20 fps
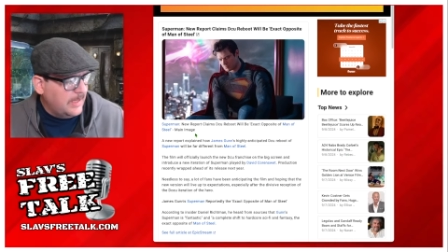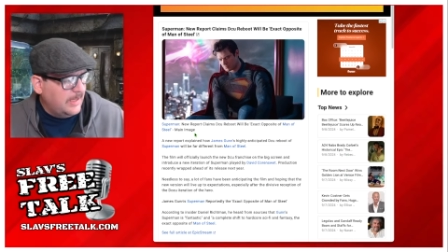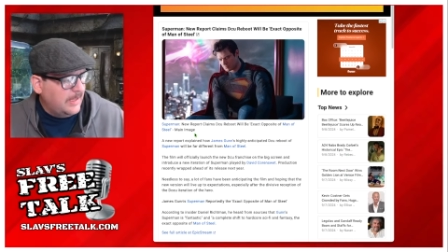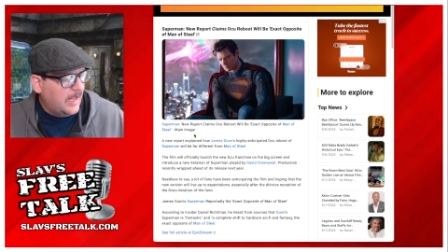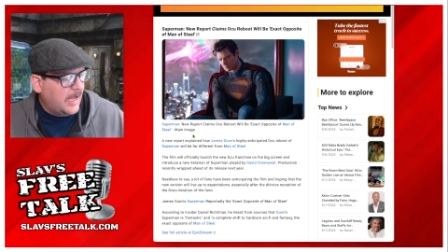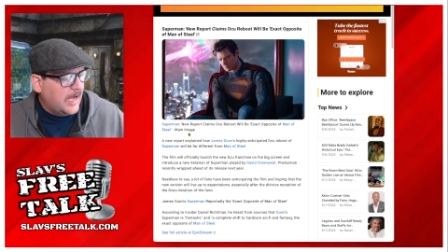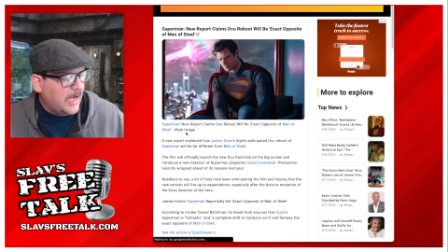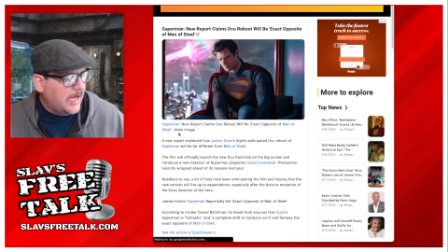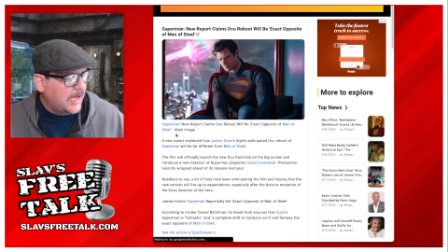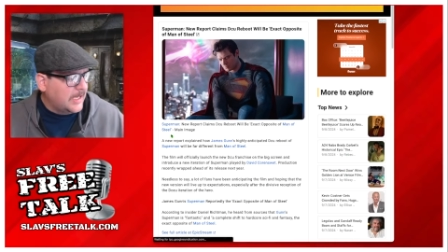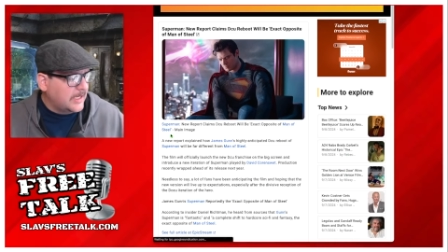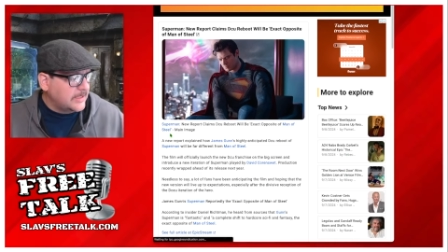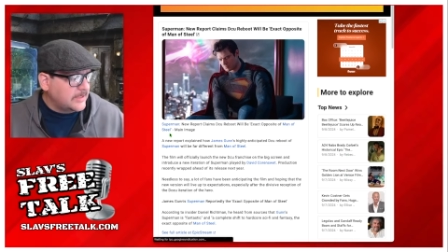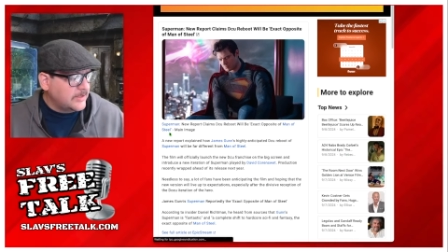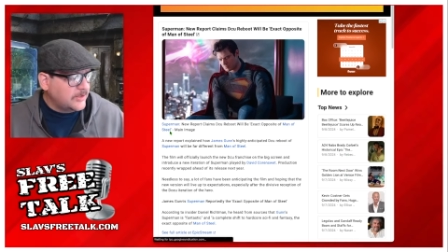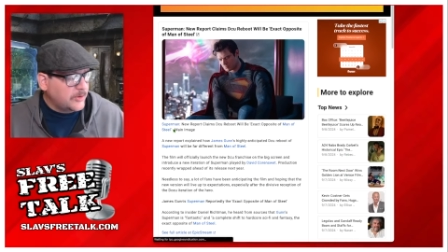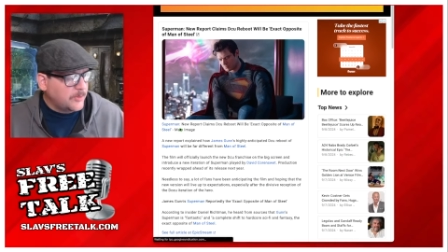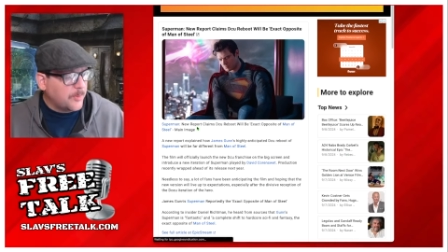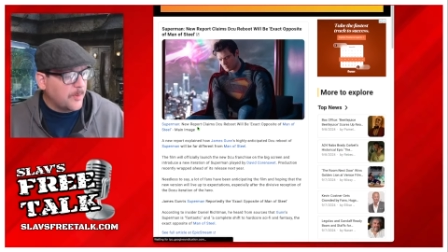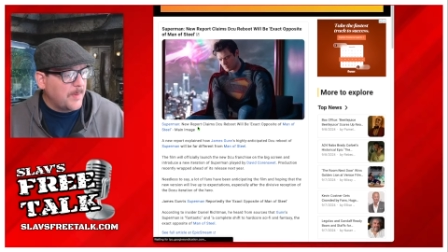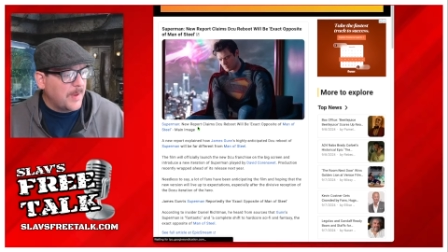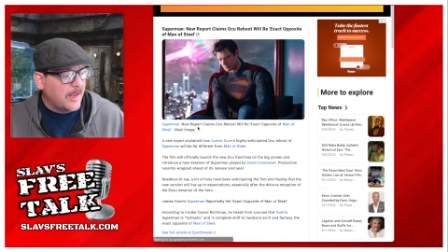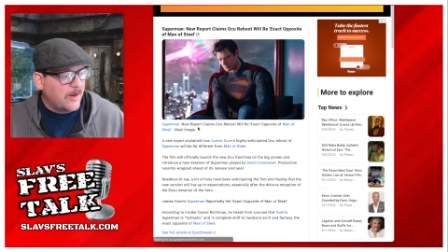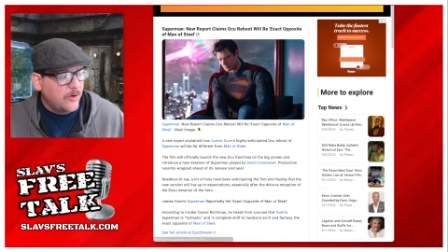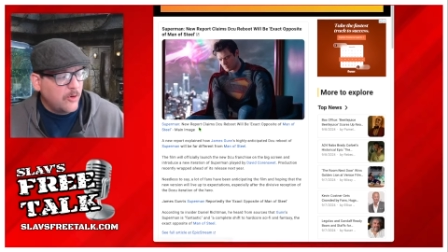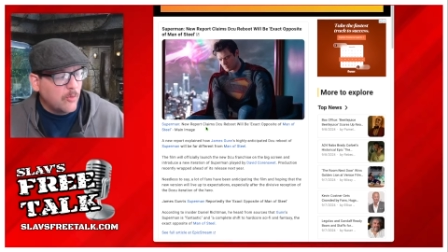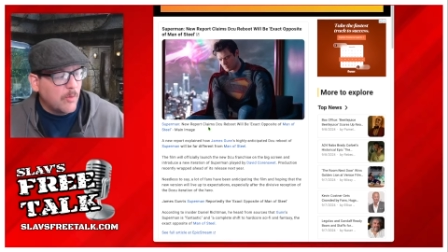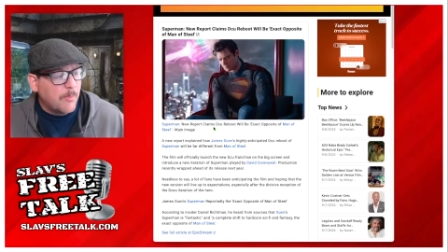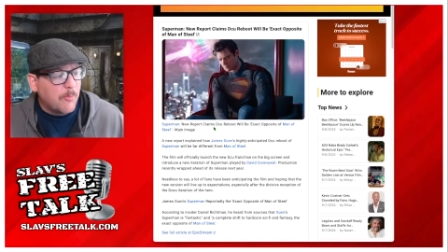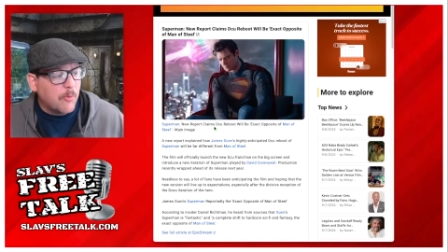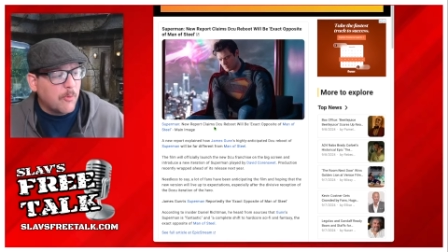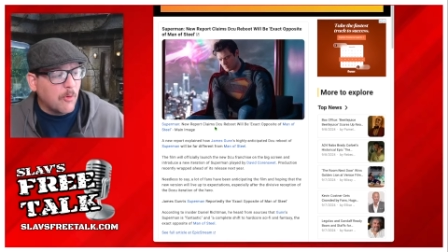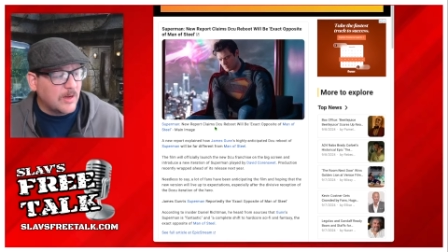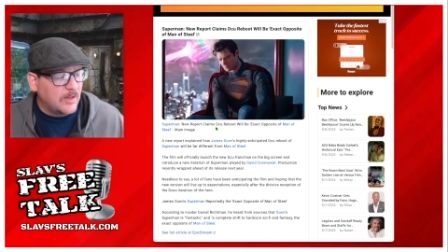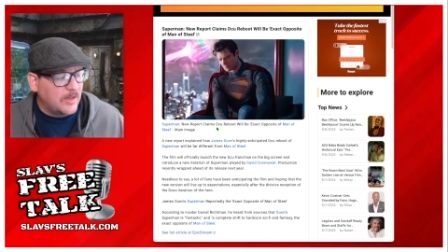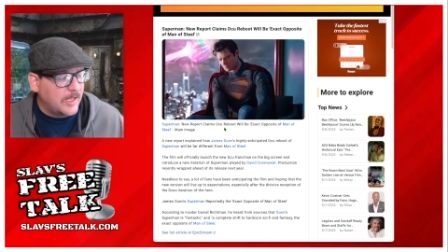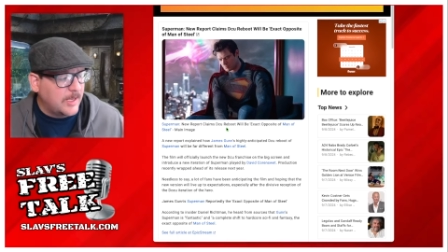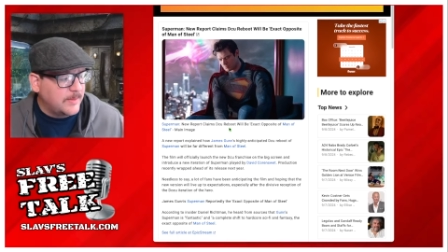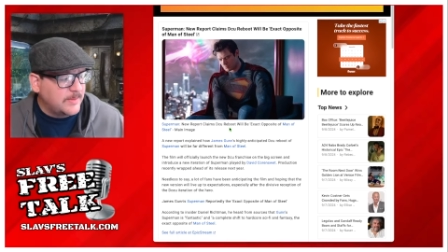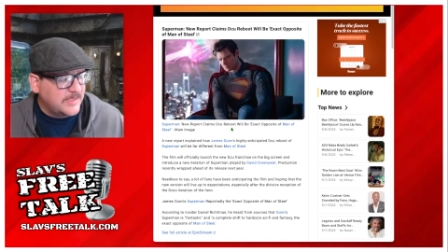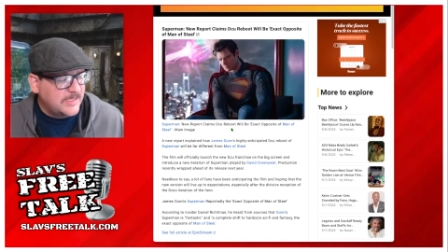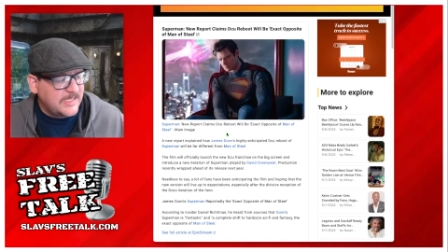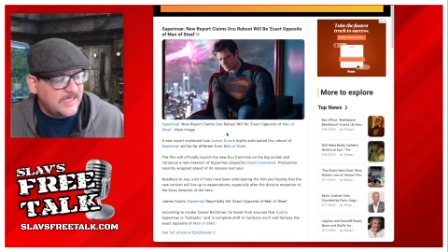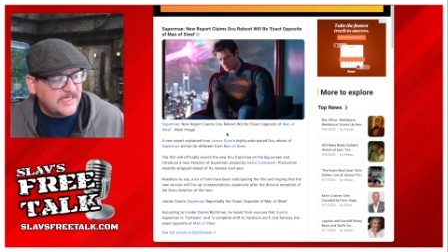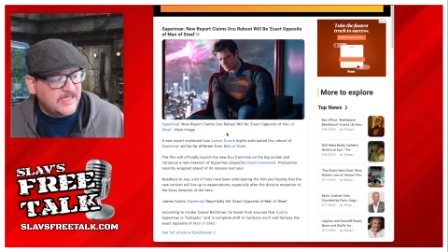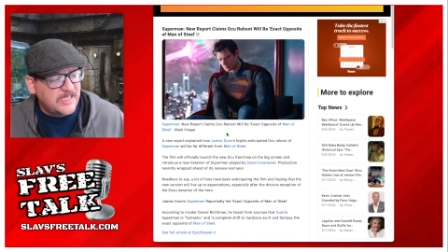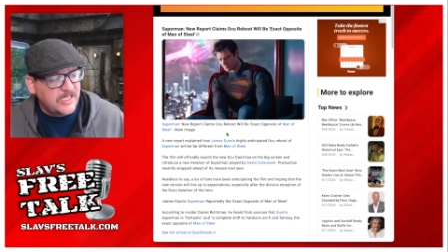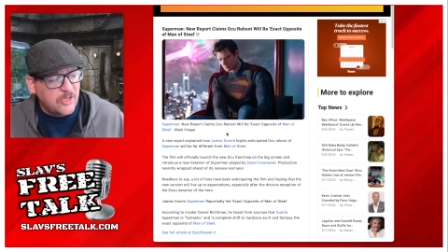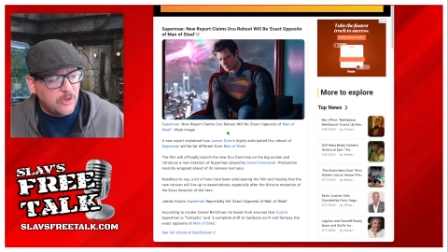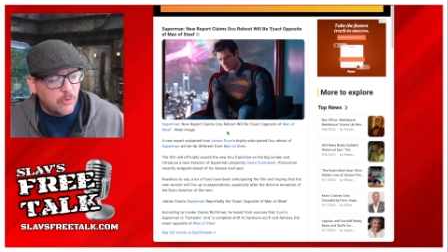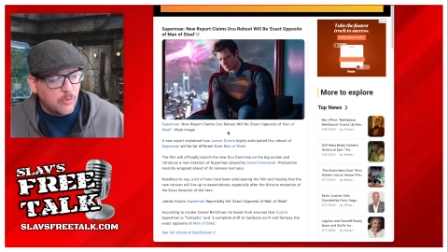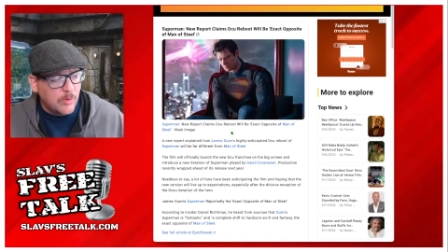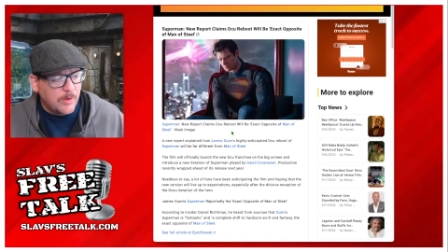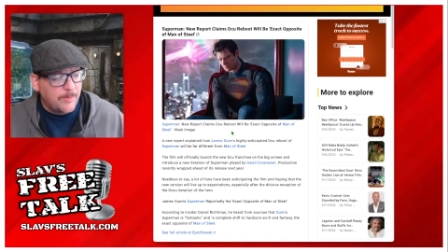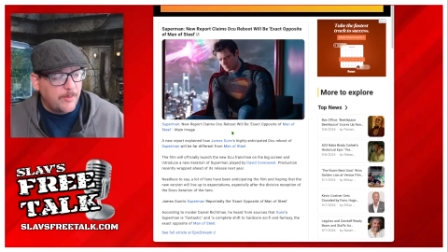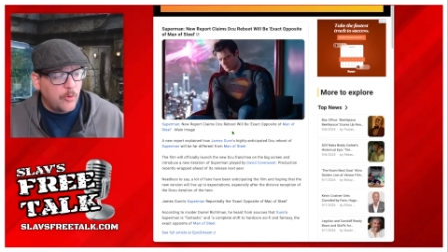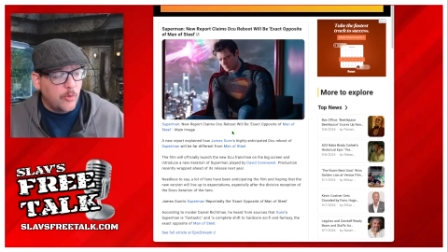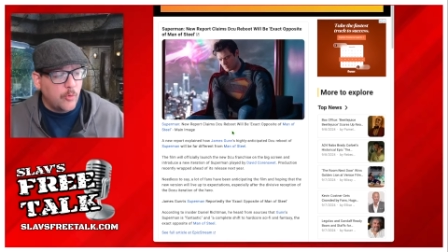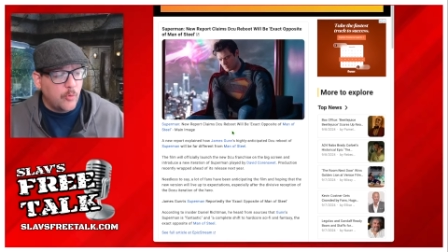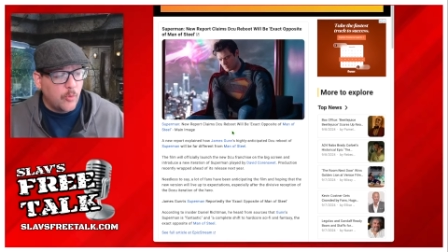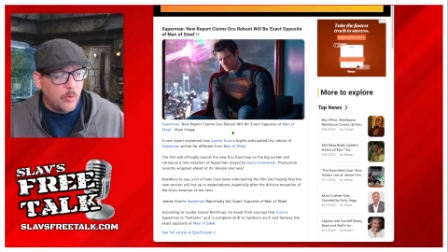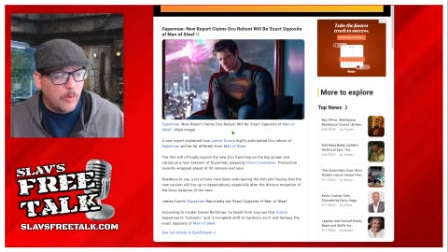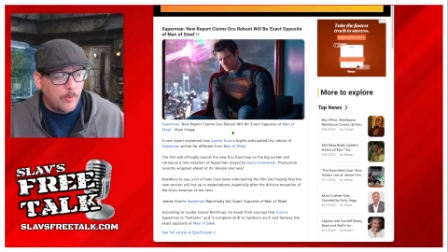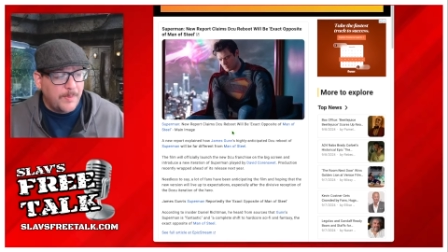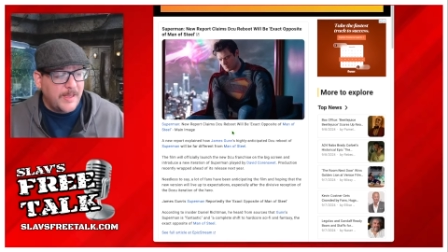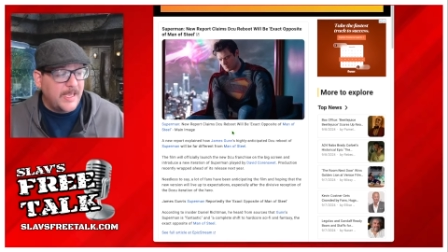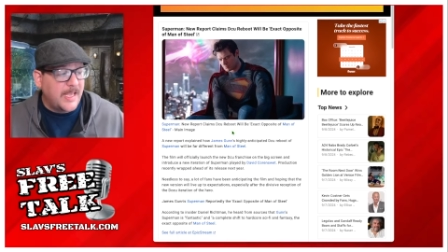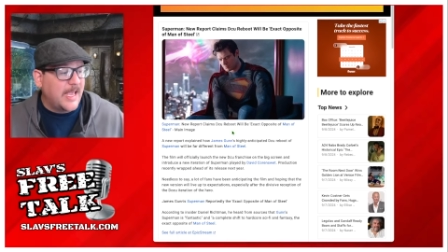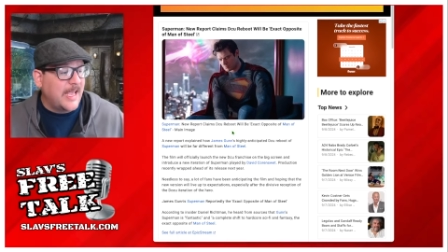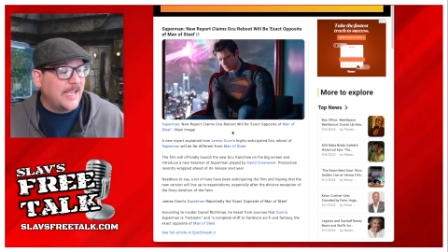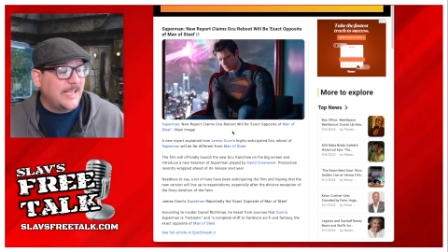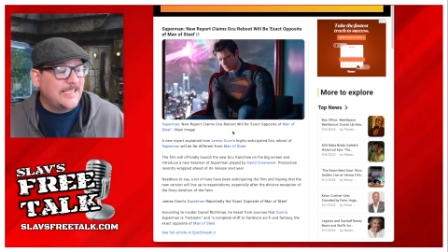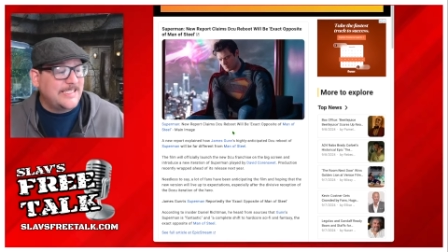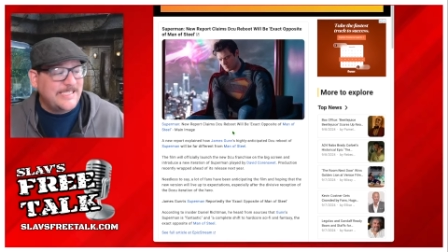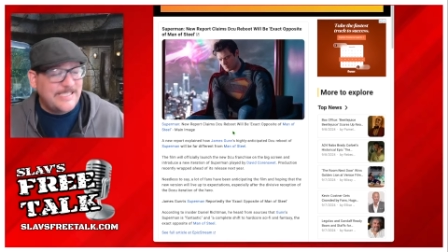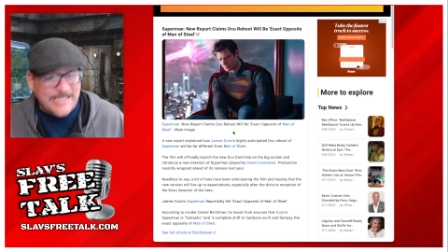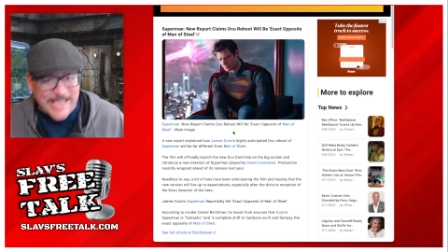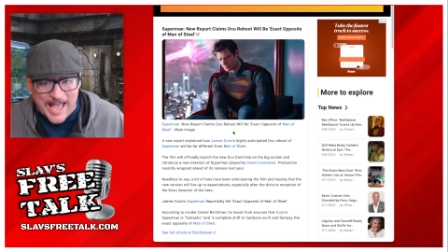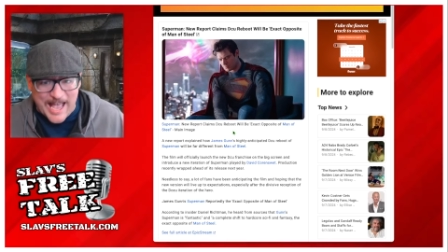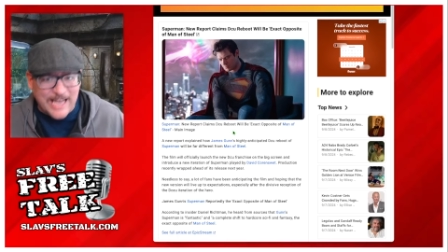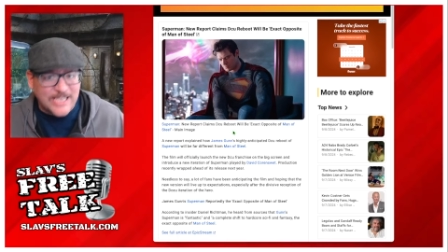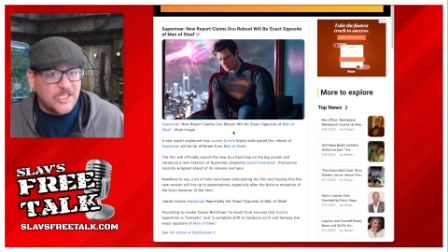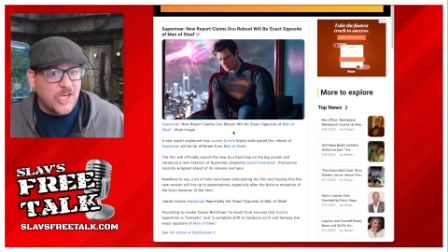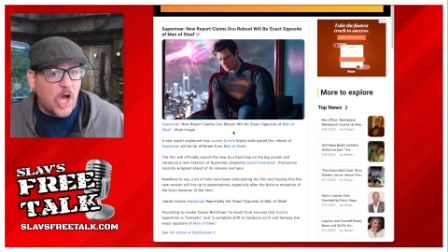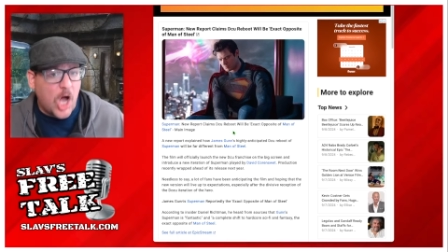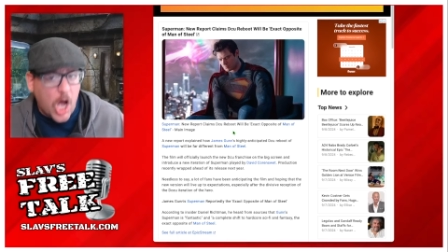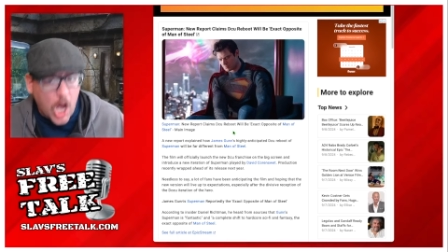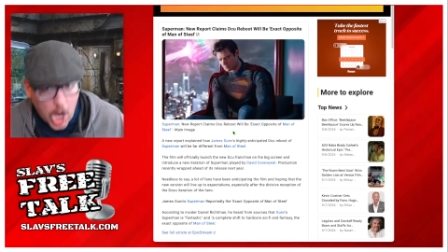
Uh, Superman new report claims DCU reboot will be exact